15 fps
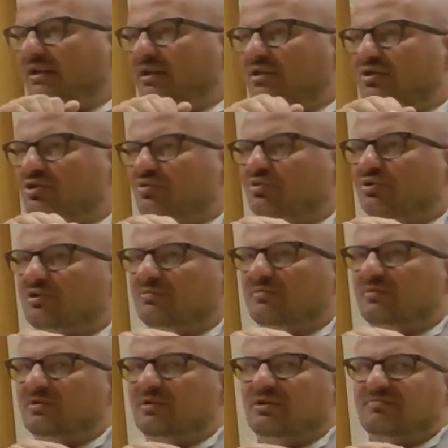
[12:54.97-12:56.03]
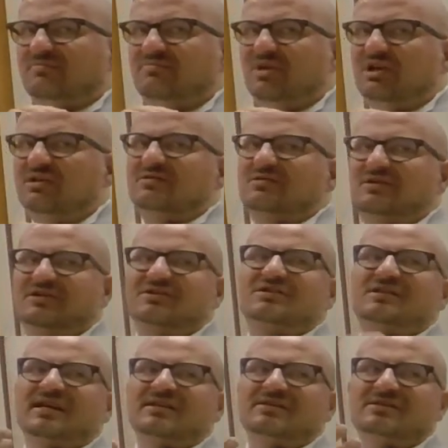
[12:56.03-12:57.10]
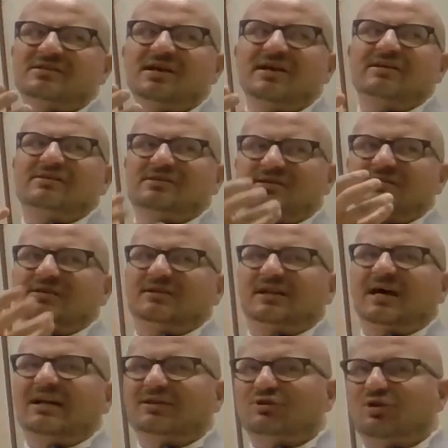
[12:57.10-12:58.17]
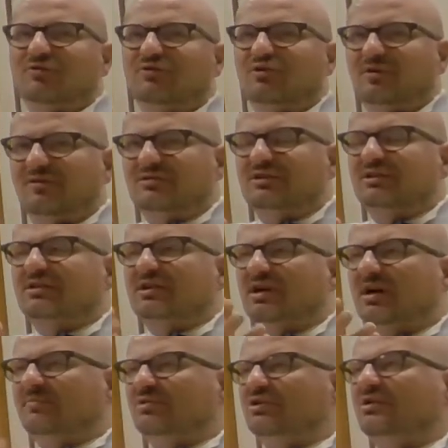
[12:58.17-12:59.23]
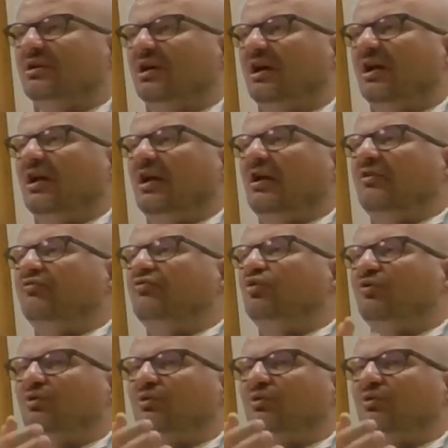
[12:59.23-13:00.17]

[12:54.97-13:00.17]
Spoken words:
So it means, in sense, seasonality, of course, it comes if you would